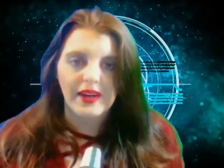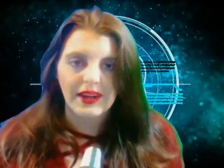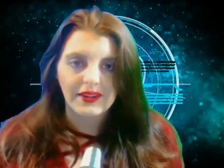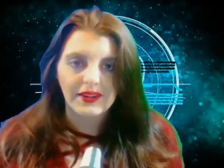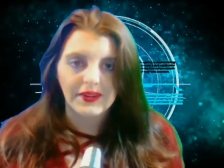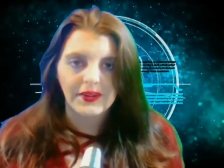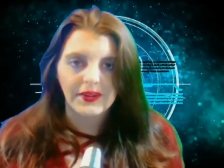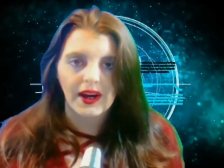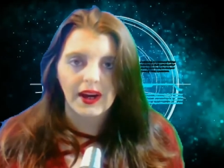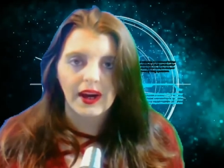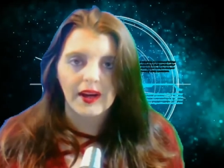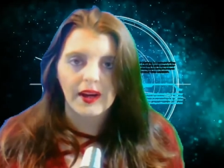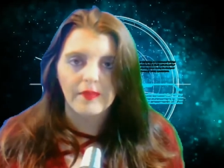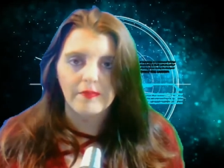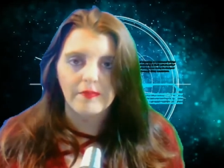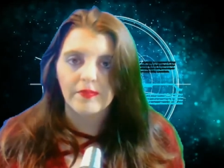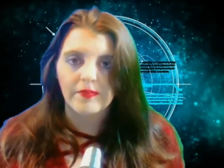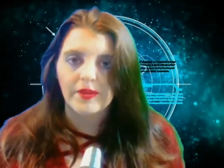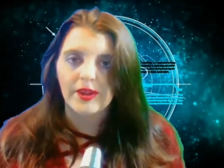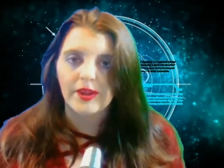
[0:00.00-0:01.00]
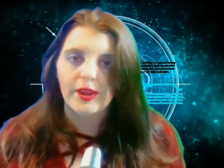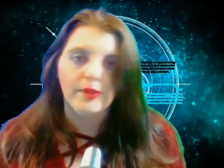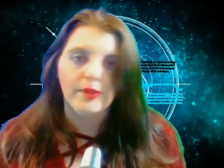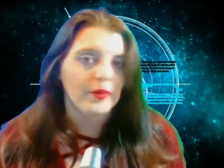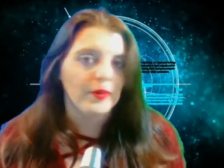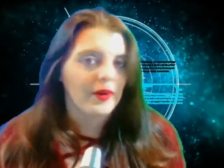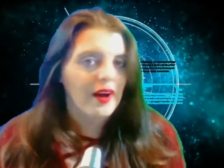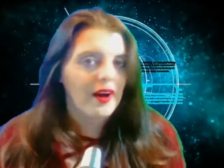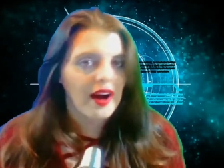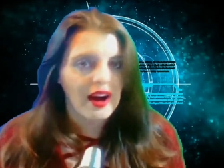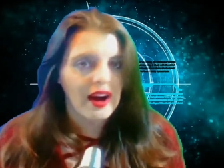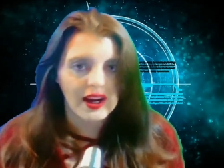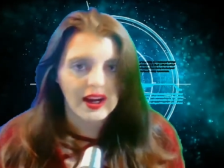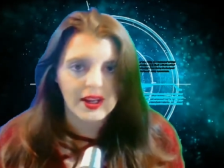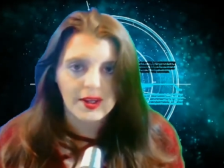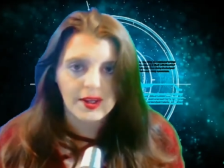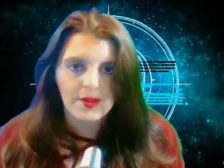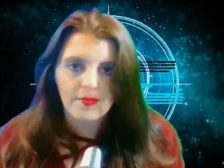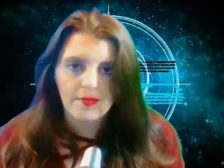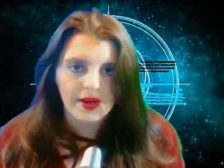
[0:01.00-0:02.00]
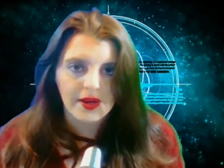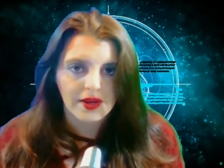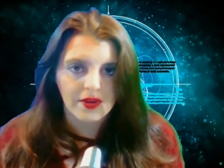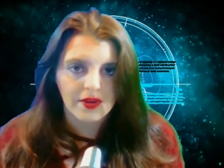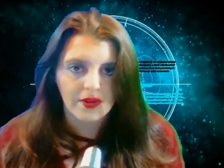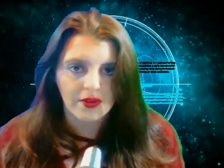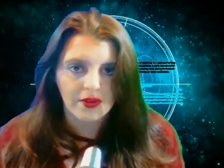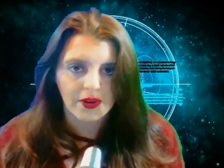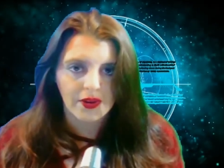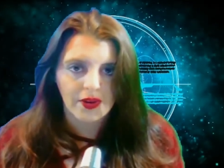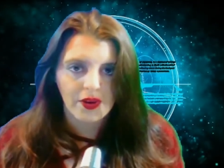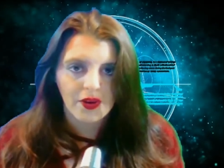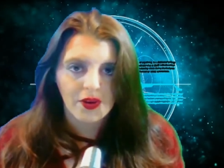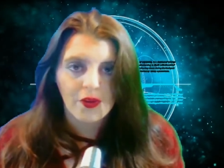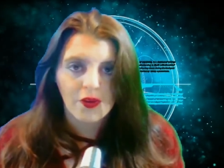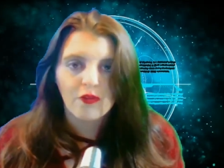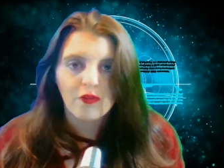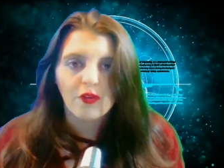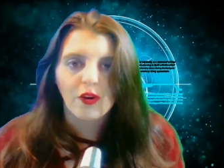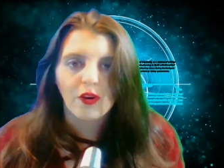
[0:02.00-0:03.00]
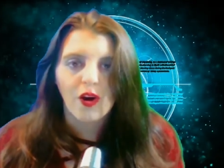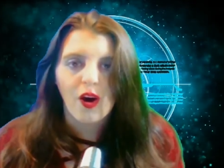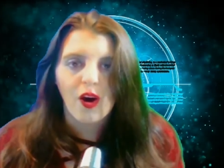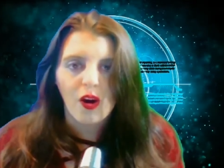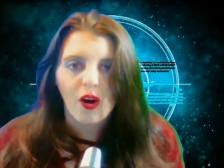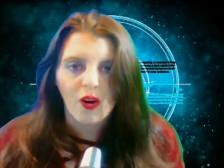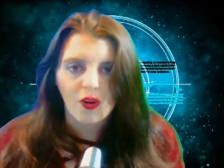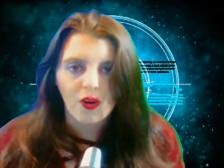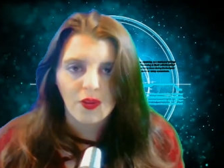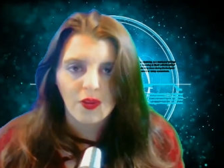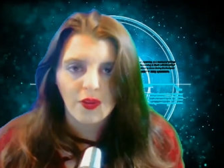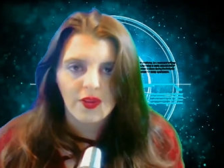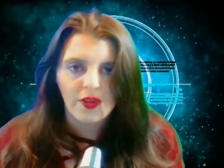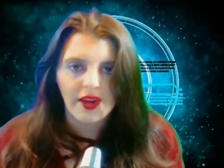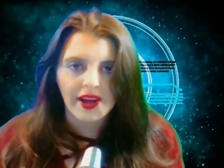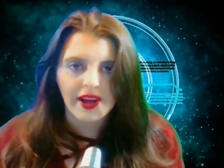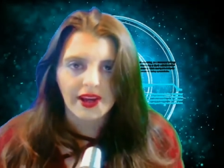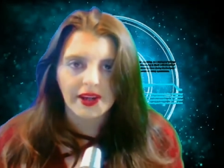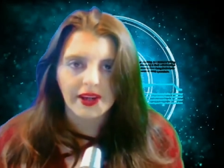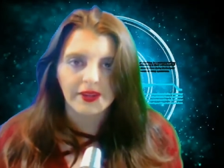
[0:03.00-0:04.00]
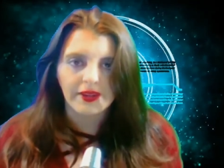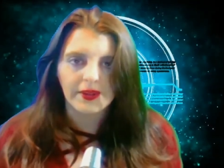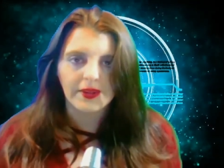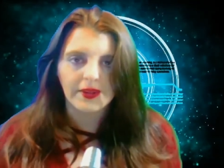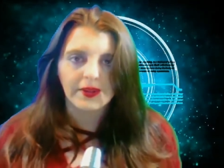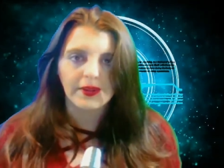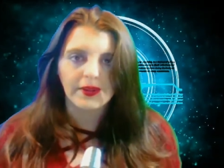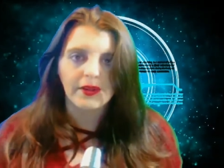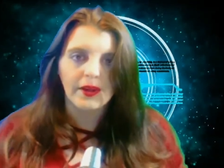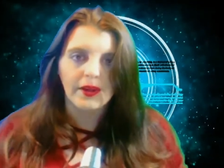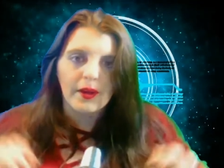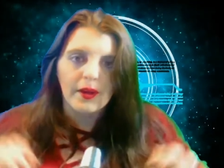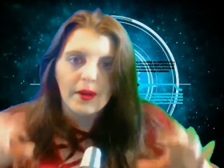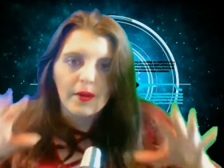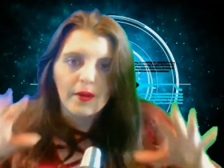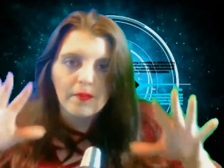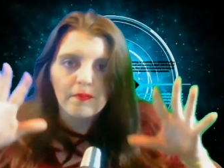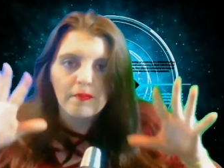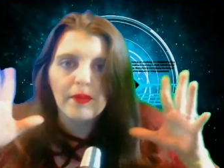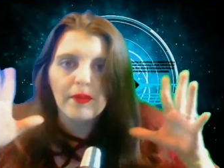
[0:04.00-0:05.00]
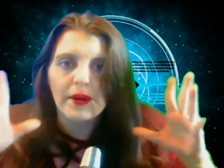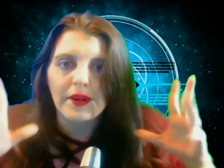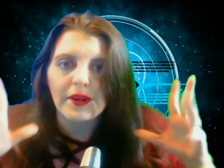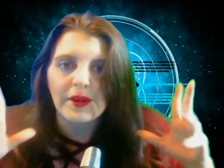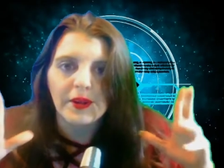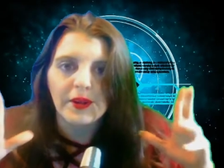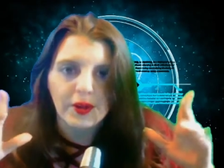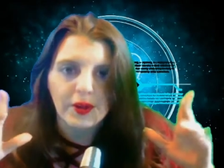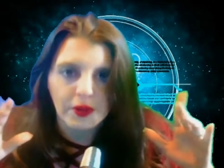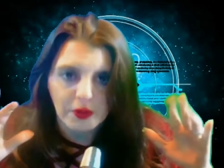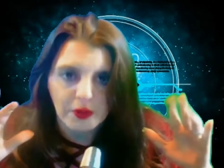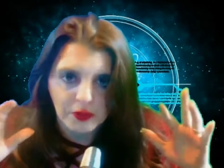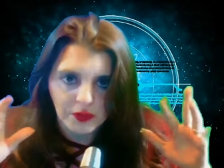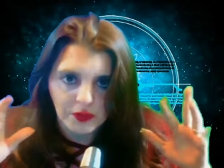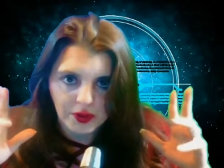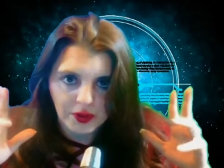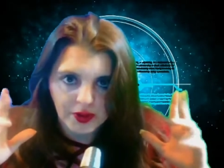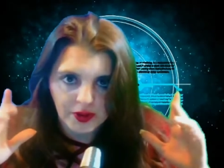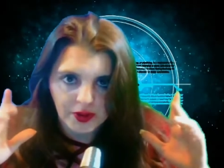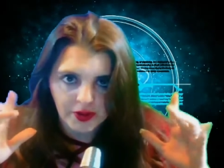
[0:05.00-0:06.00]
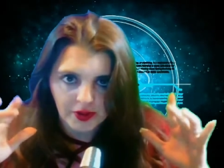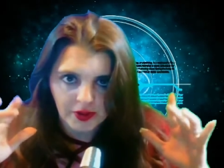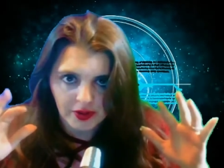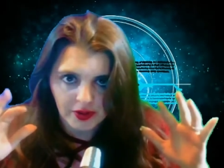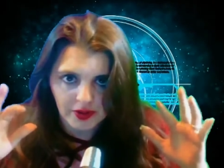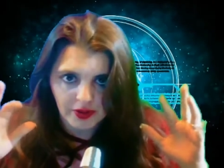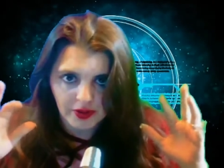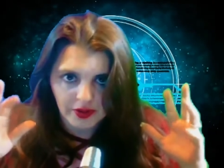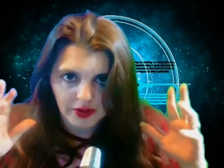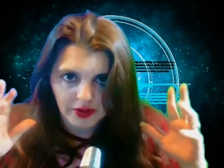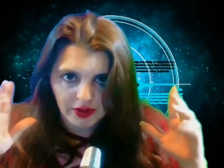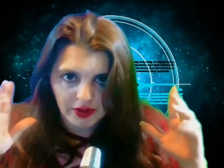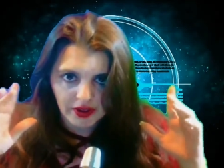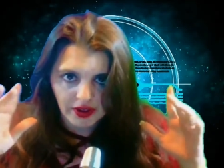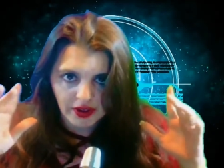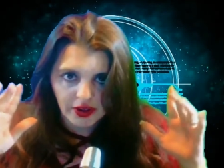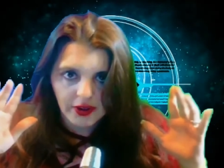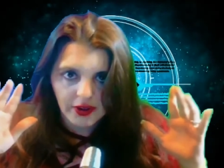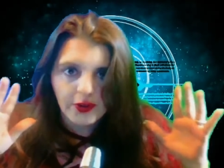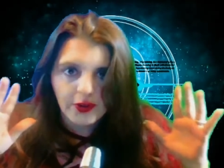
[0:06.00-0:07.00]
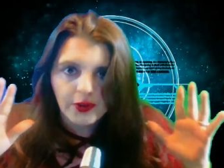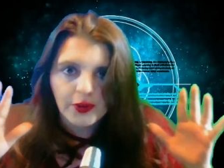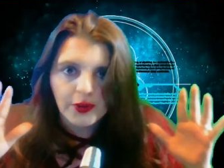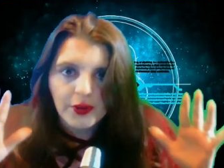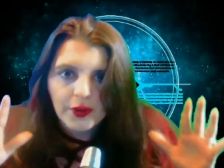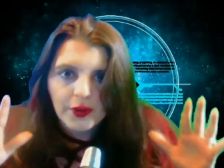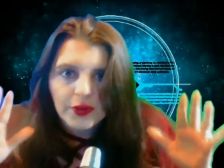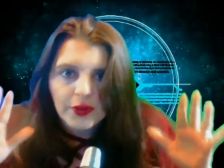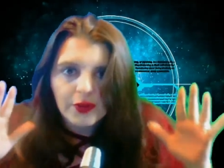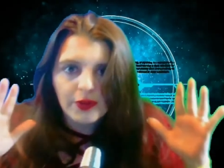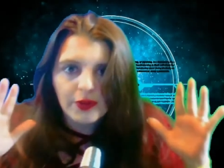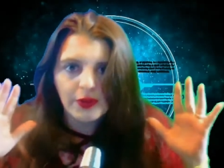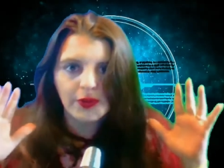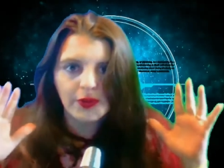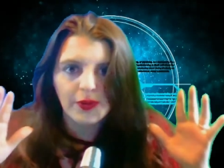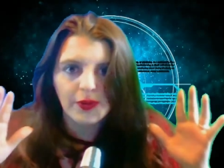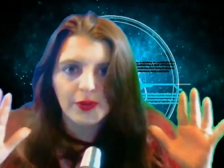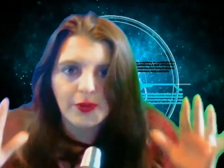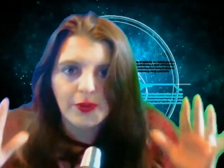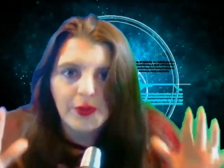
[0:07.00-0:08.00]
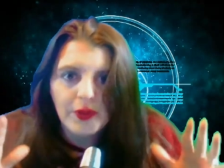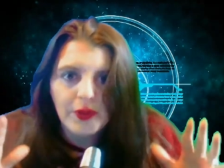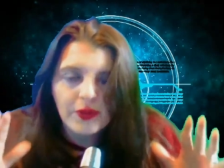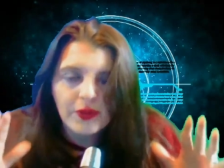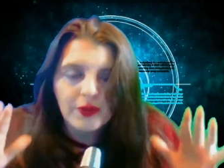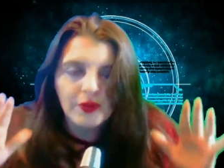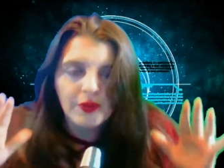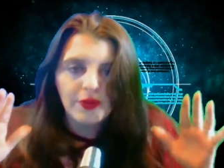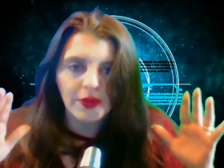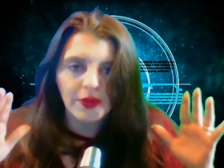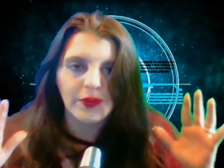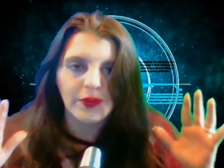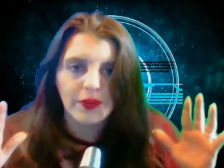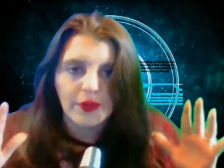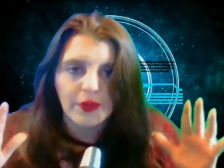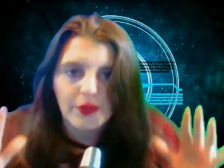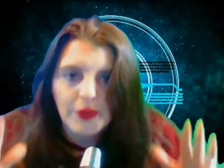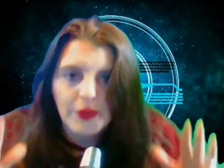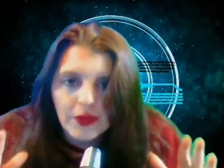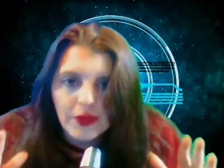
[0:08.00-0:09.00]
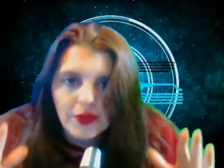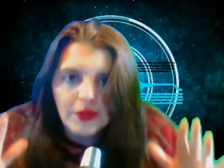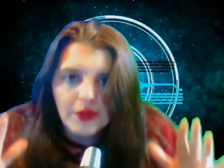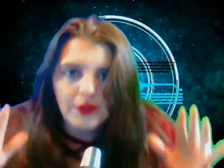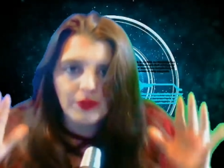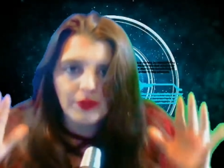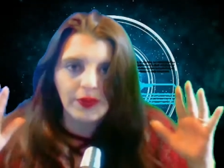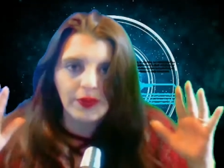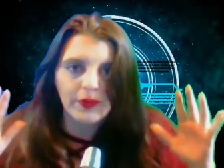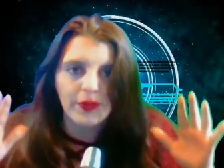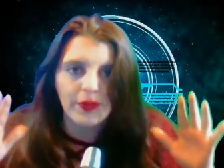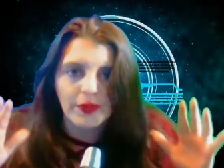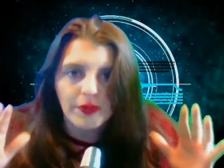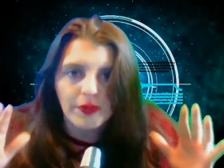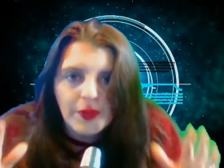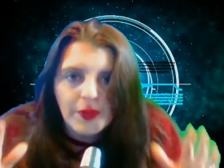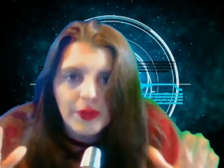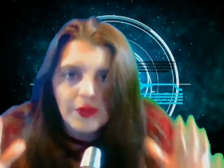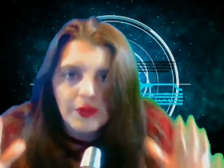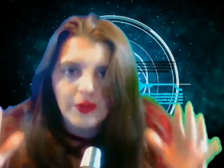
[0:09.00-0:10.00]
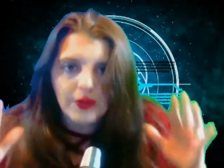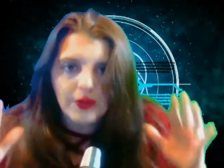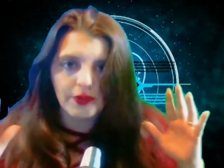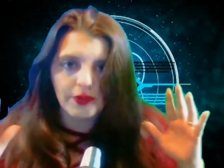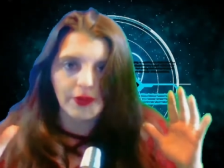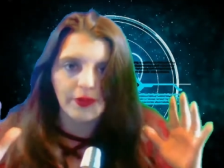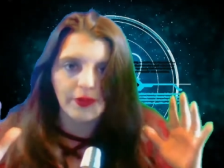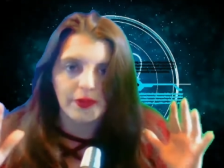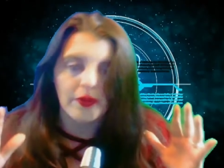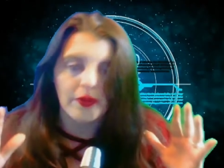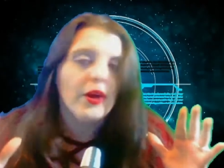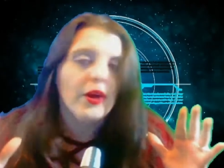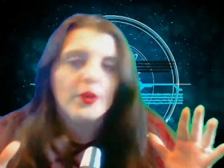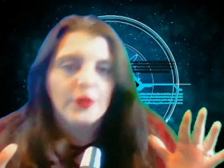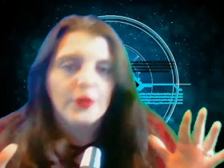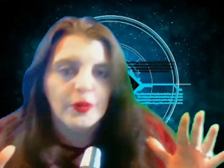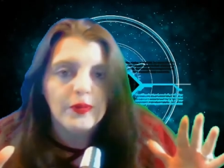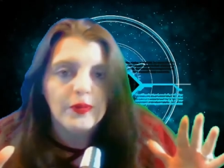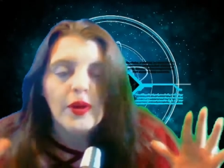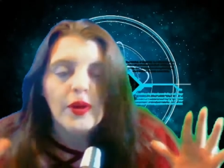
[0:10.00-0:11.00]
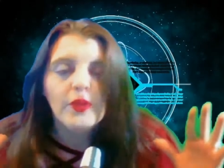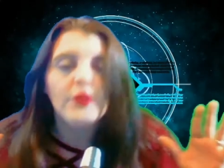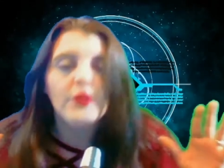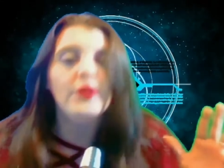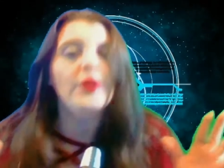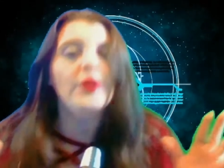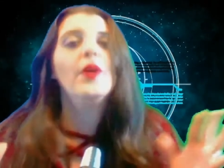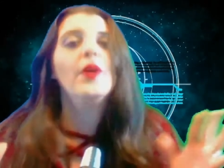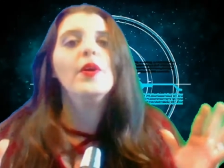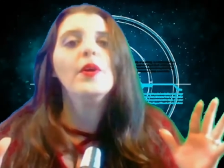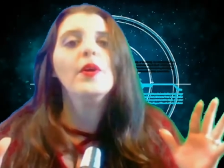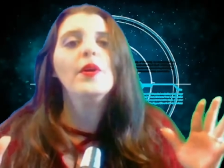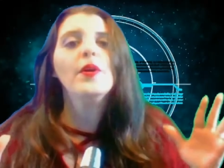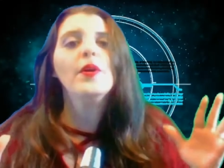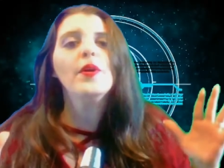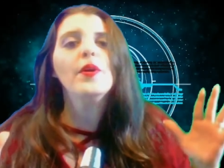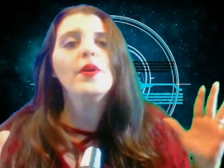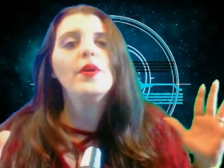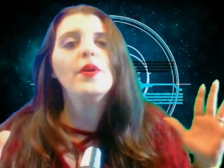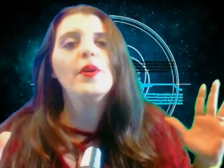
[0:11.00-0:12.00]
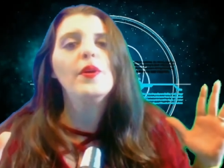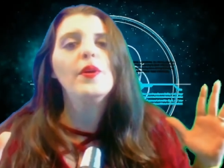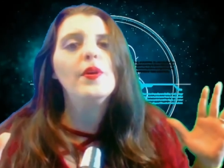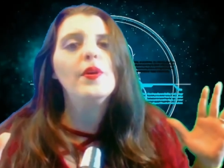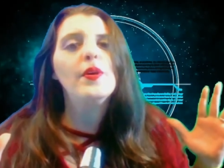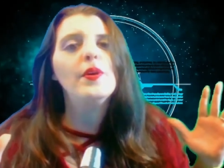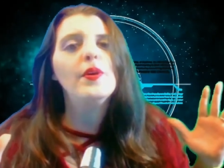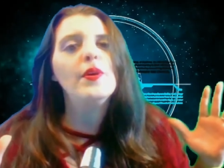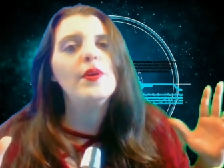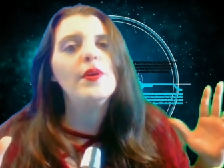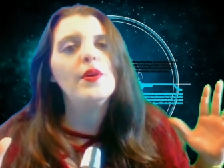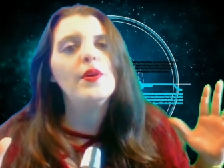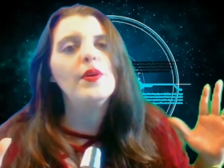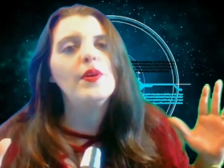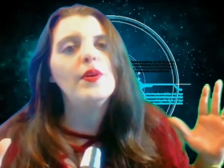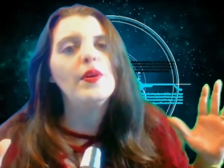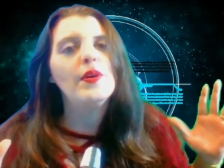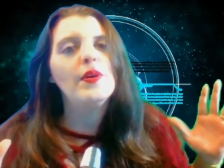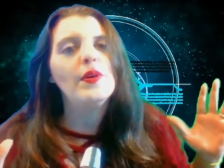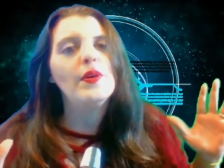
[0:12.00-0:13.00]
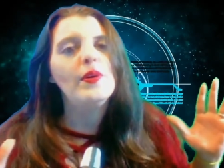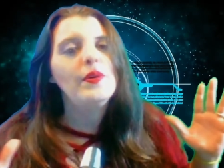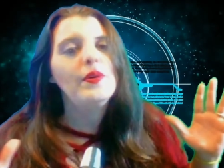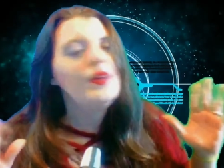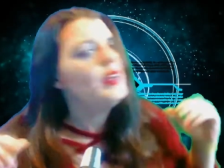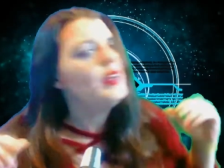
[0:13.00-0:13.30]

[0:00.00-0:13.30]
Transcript: next time, keep your eyes peeled for all things peculiar. Do do do do do do do do do do do do do do do do do